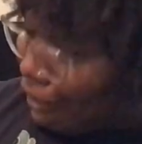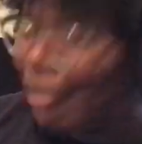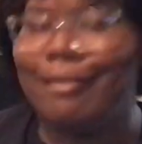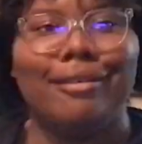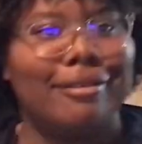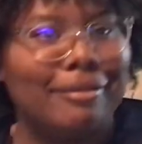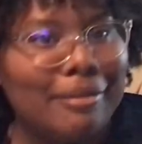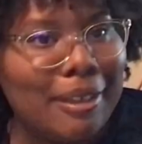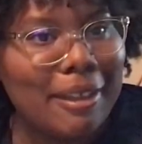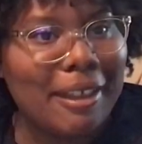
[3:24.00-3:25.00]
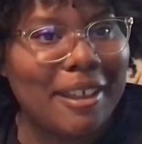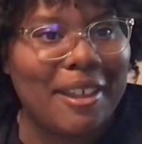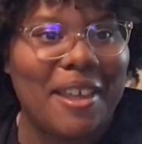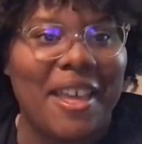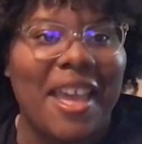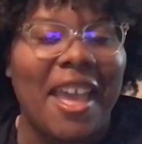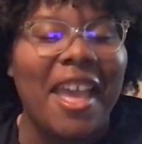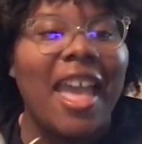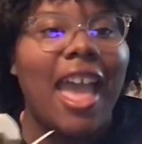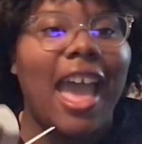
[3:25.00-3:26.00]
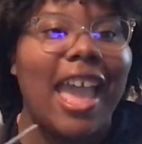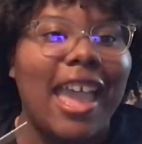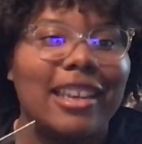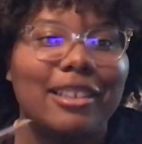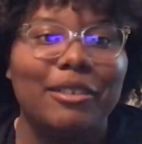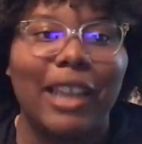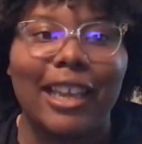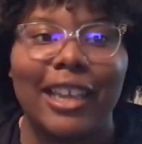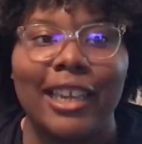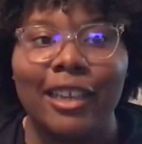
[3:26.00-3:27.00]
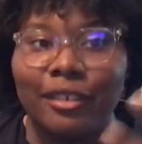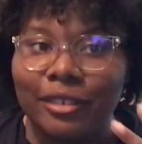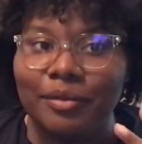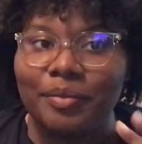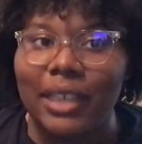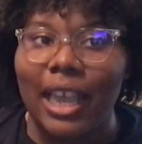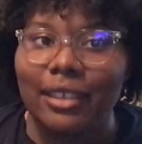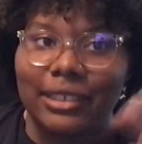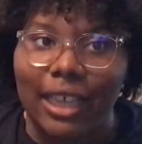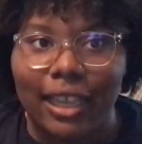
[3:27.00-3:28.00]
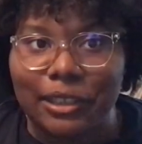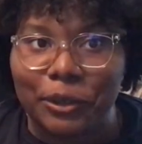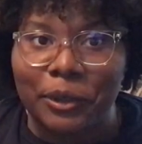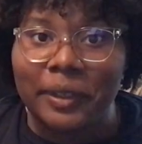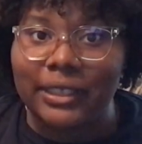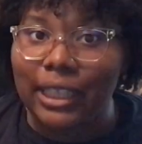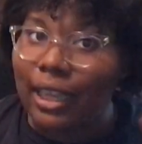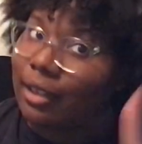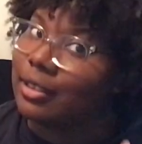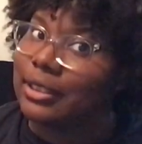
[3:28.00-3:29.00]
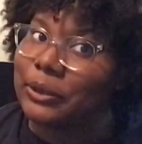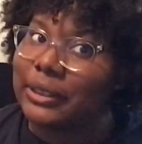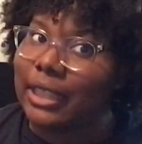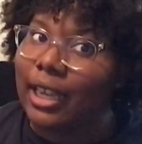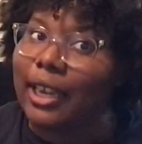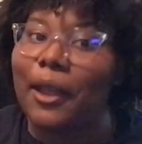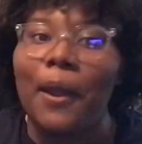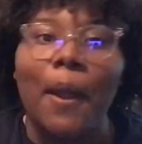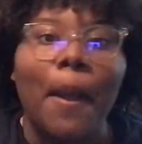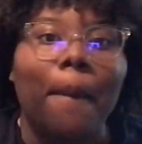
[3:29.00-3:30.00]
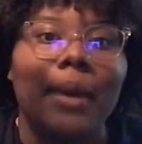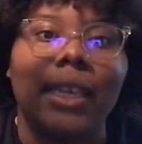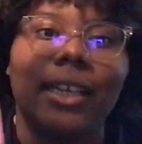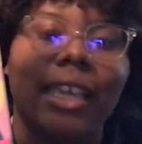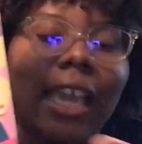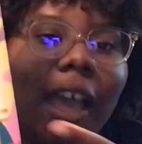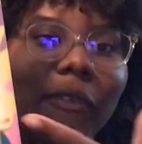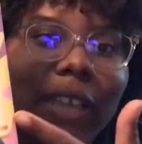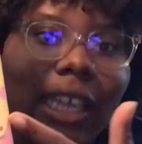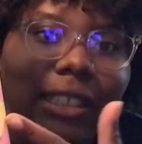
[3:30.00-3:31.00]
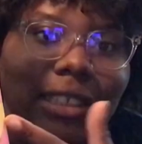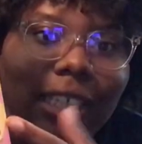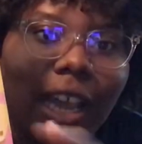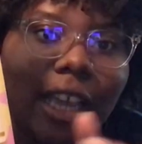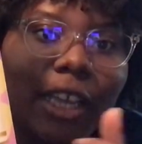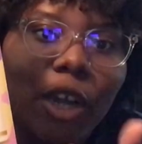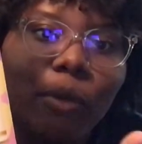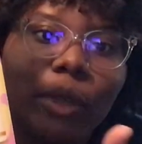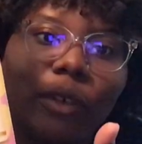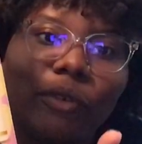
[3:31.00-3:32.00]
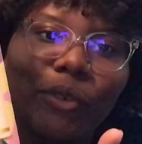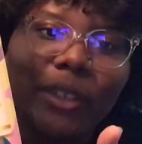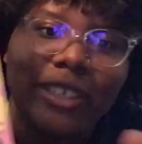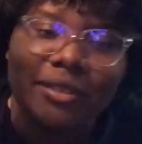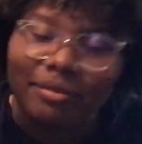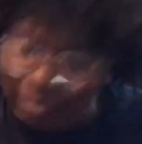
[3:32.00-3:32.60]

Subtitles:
Oh. I had to do like an inner outside screen because I got a little too excited. But yeah, I forgot to tell y'all, it come with a free,